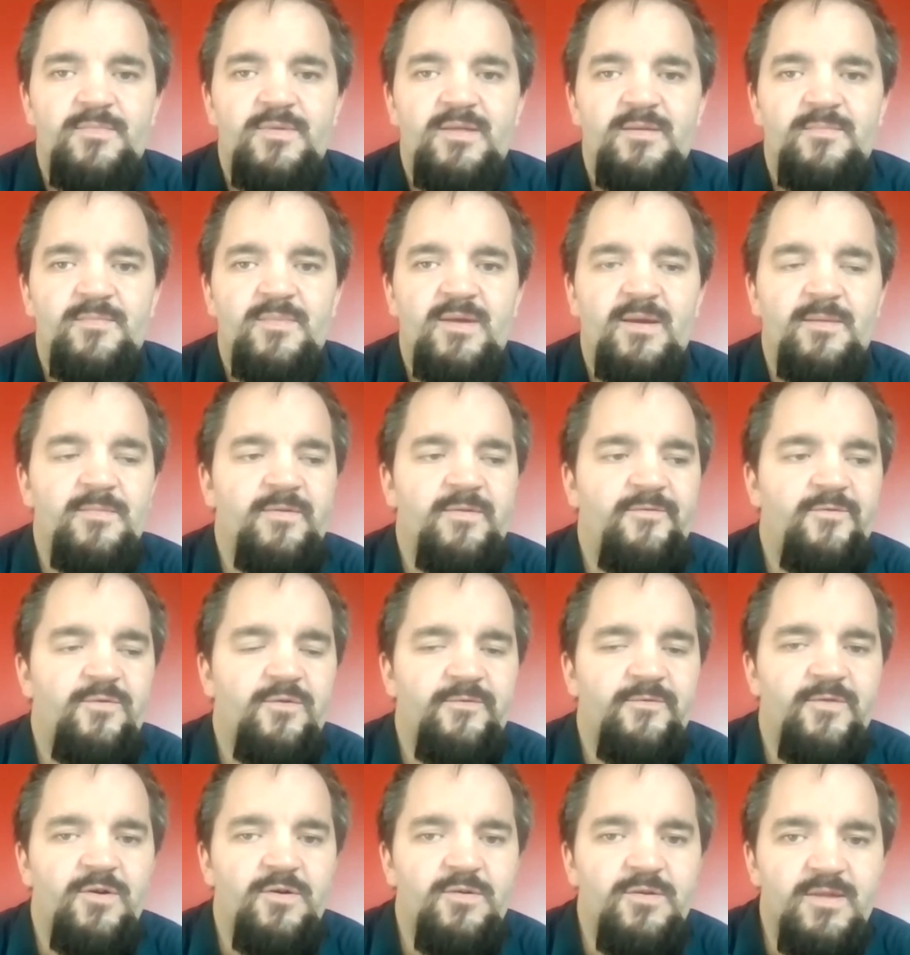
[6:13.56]
Sometimes
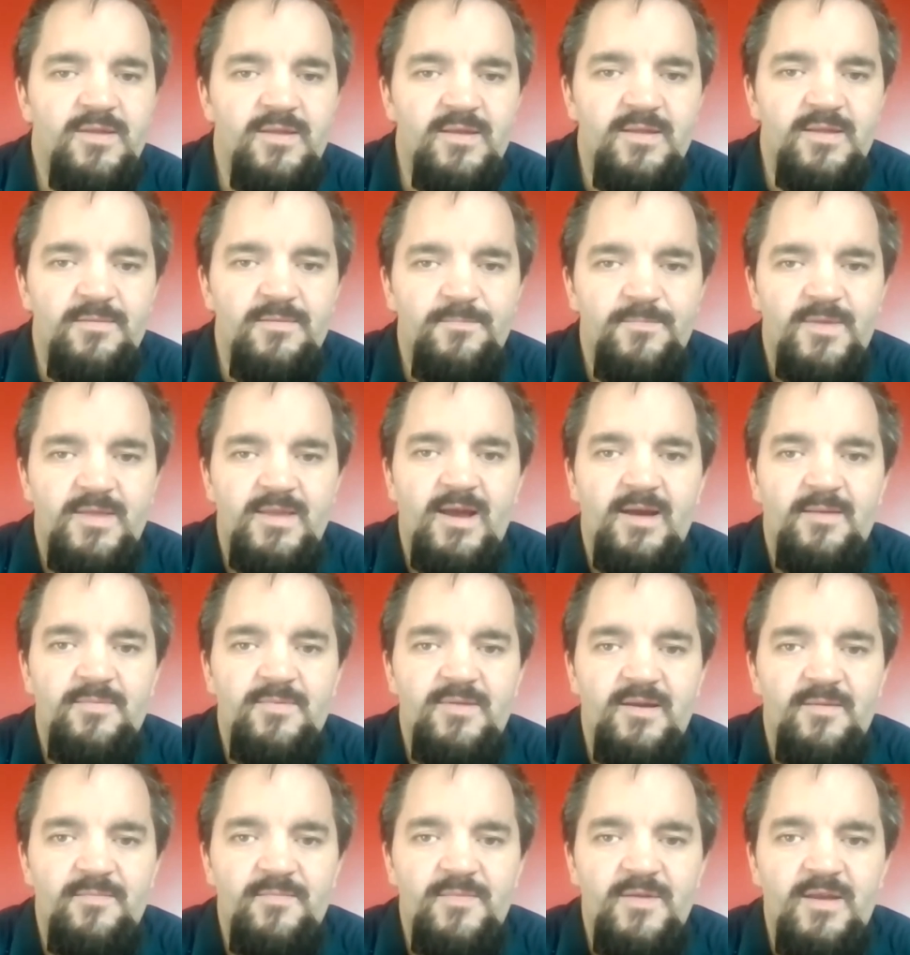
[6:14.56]
4 votes to stop
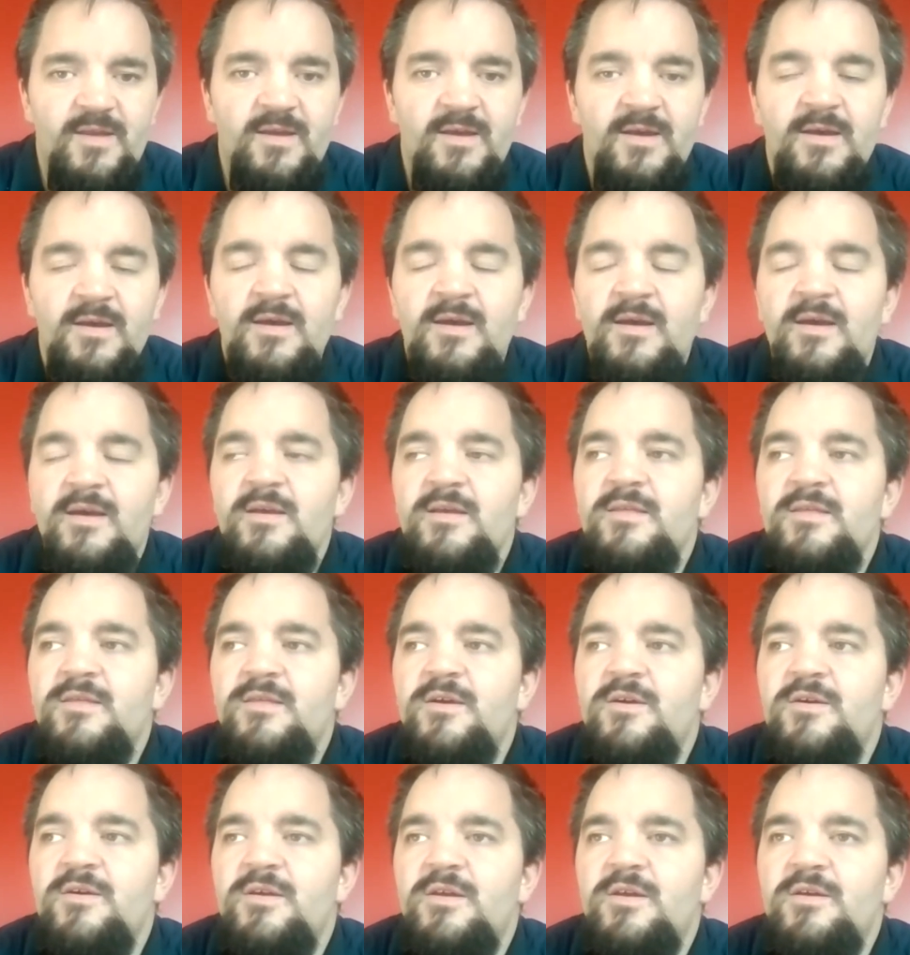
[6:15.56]
something.
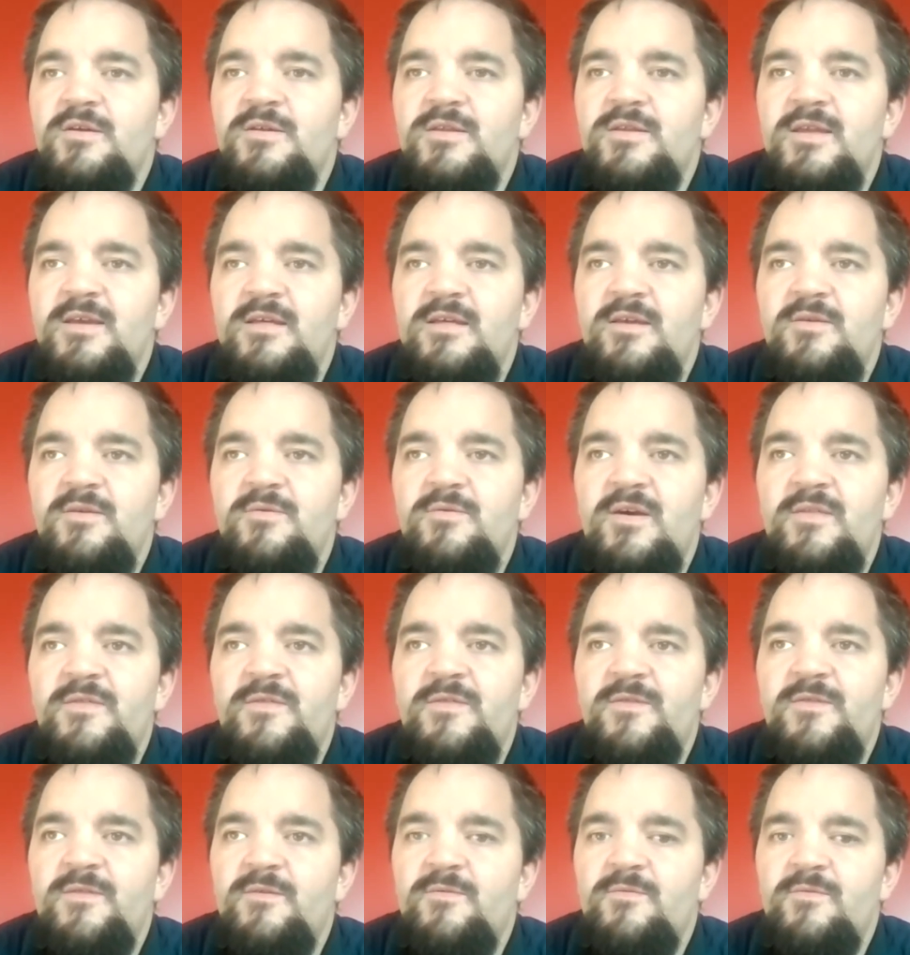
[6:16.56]
So you're dealing
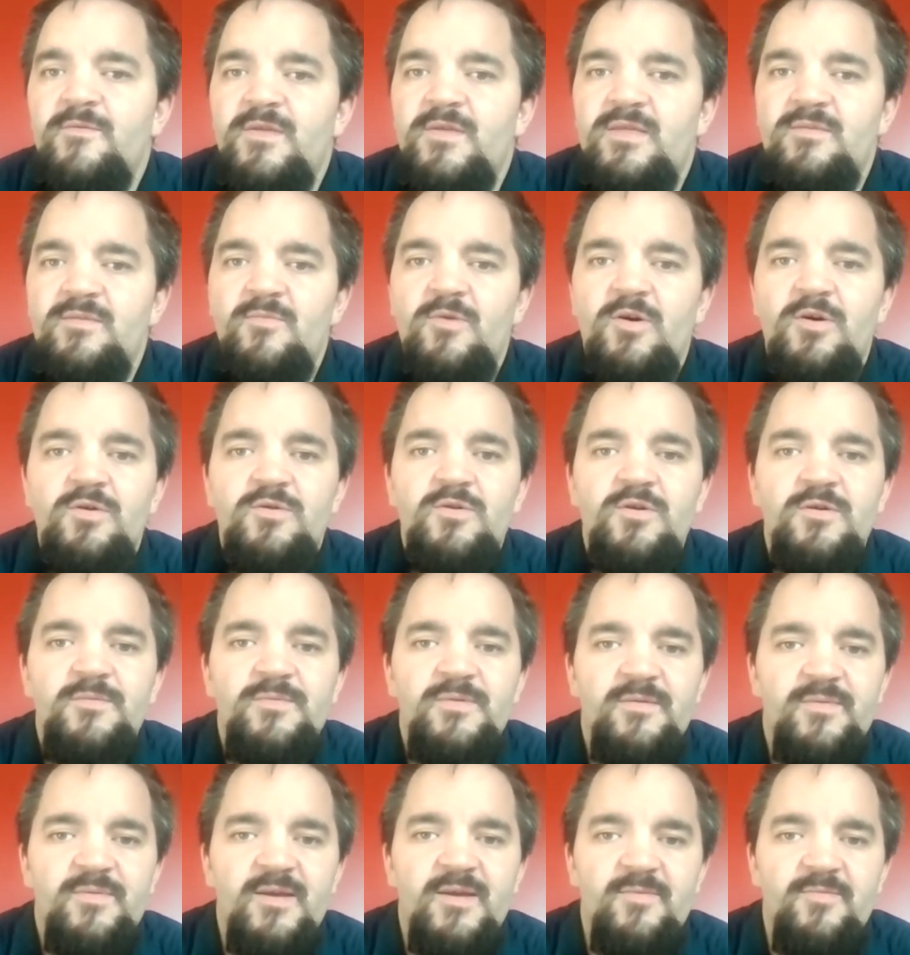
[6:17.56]
with small
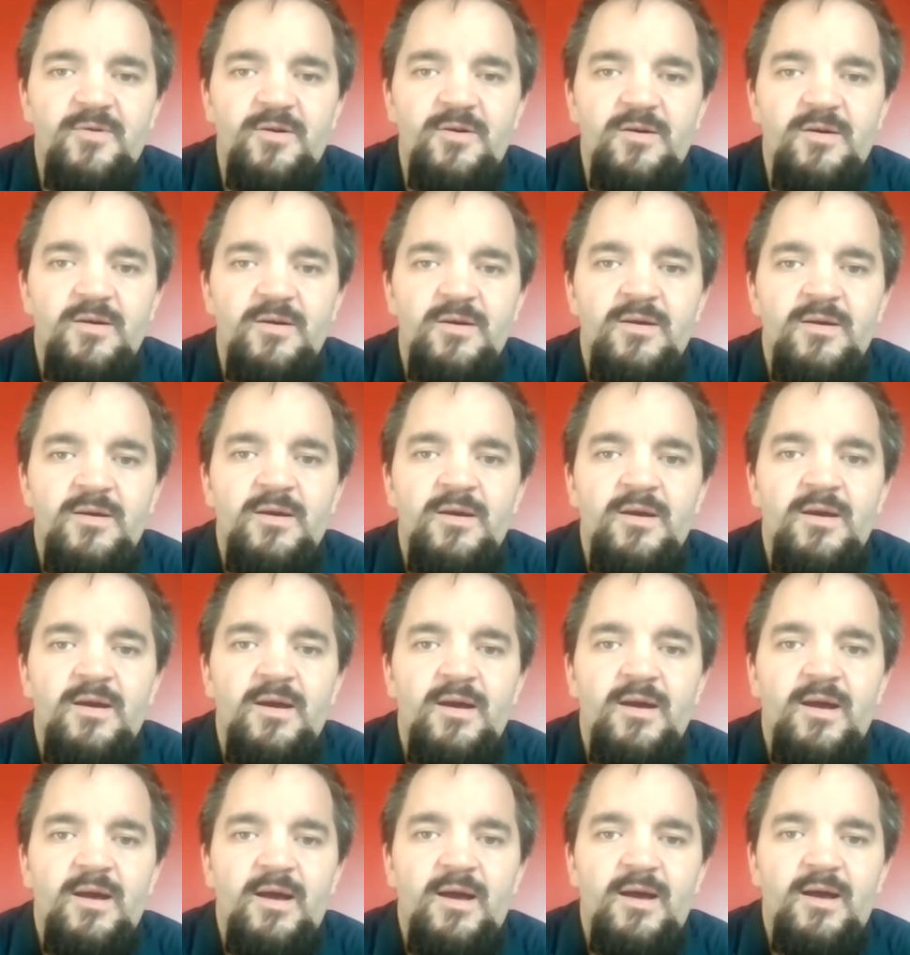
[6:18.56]
groups of people.
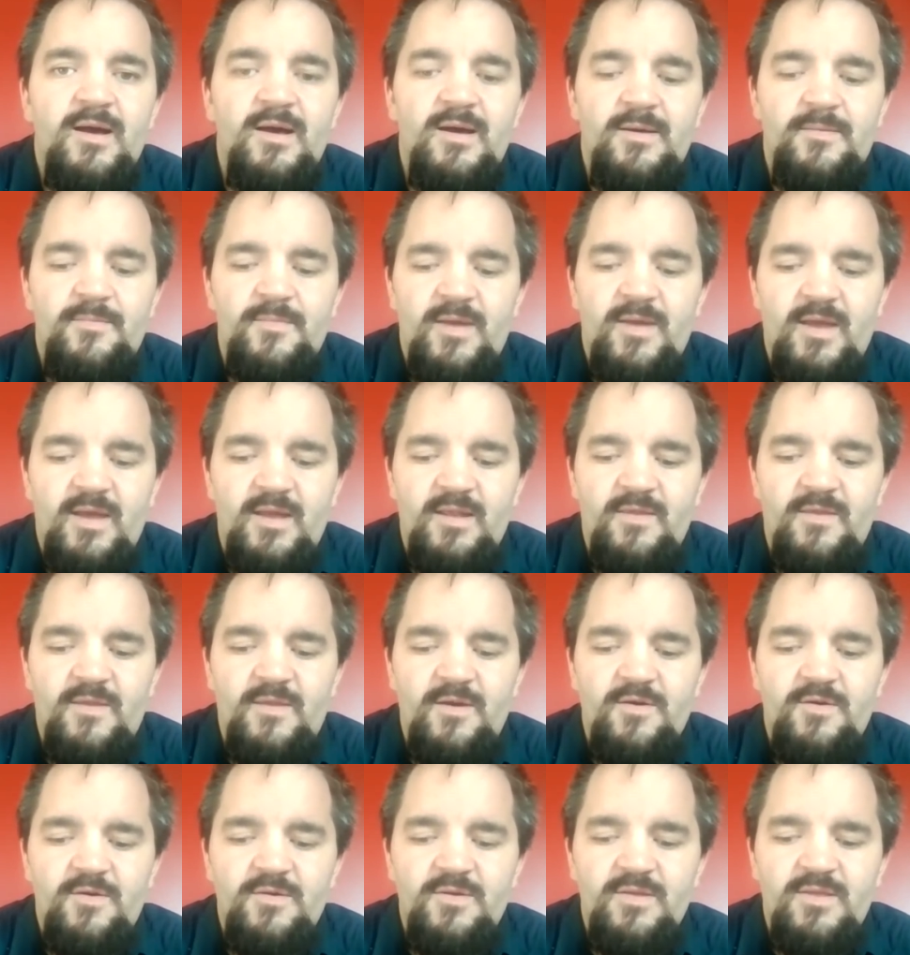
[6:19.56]
And
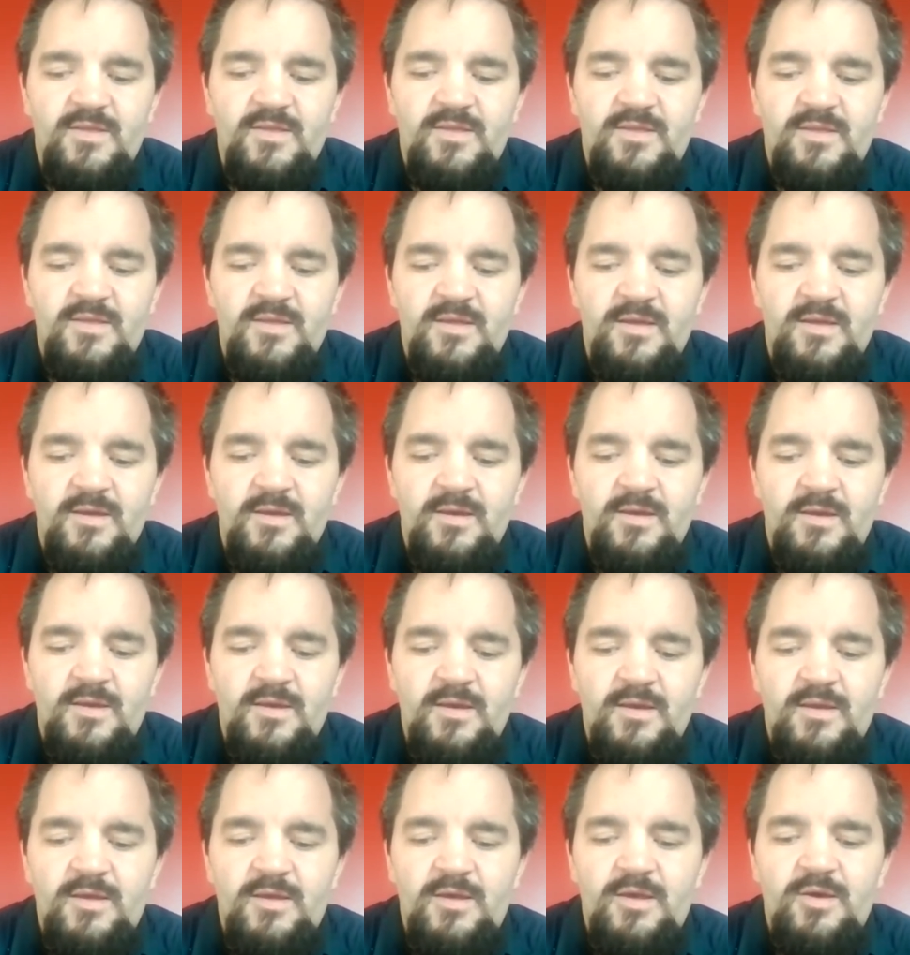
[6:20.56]
those
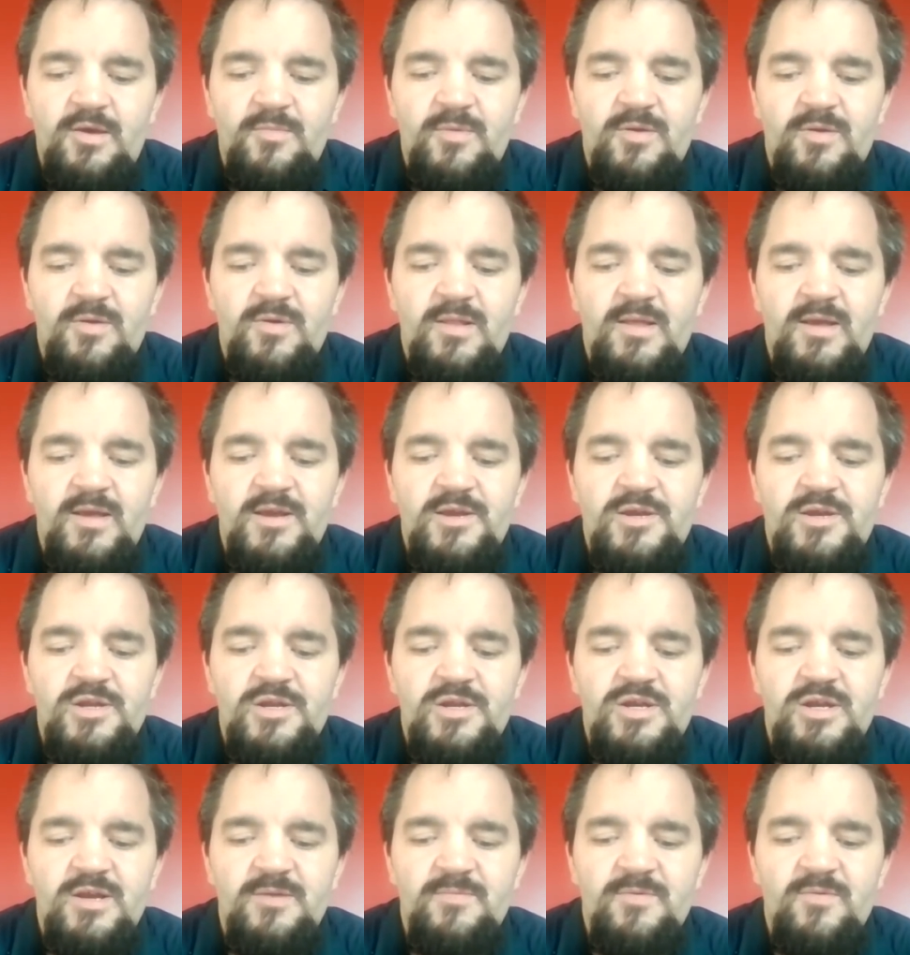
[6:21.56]
human
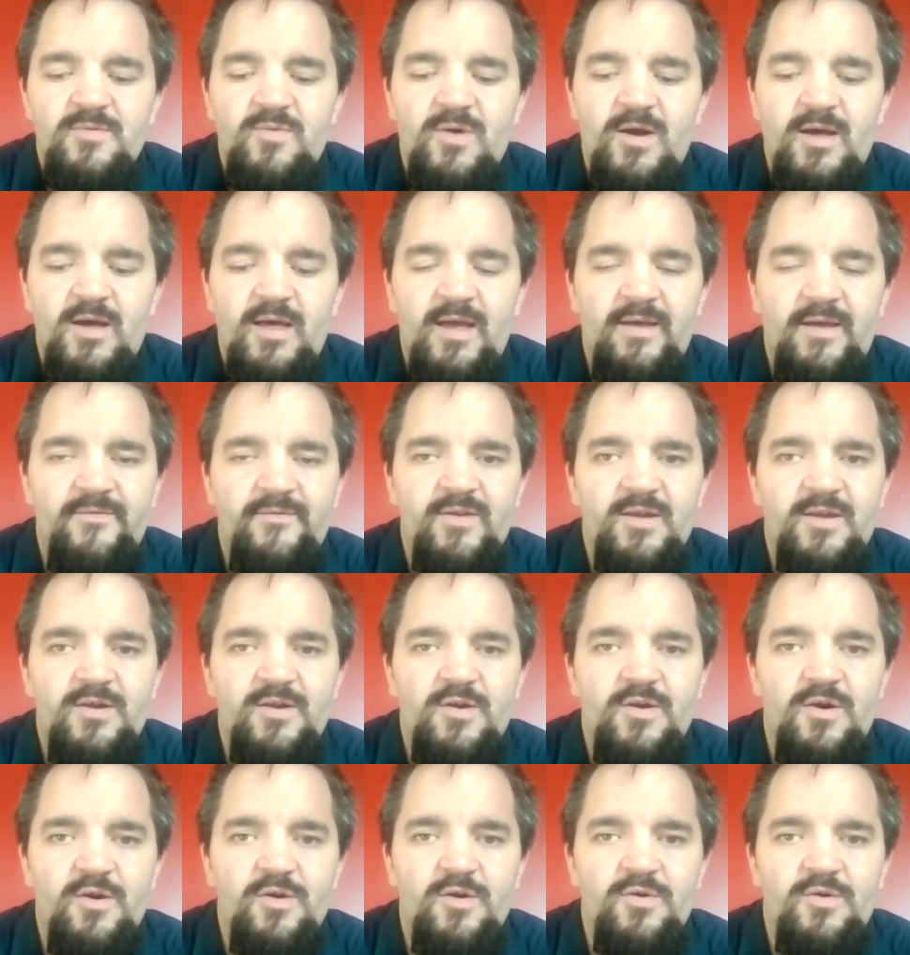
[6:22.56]
relationships, while having
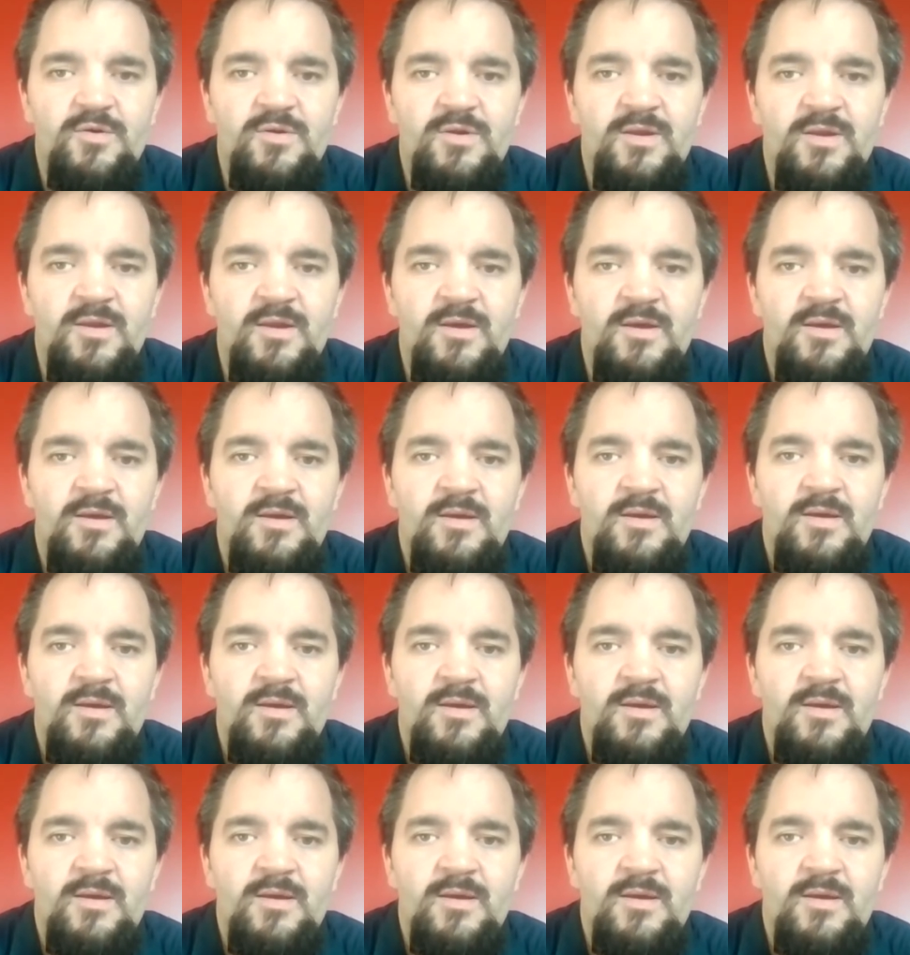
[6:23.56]
your own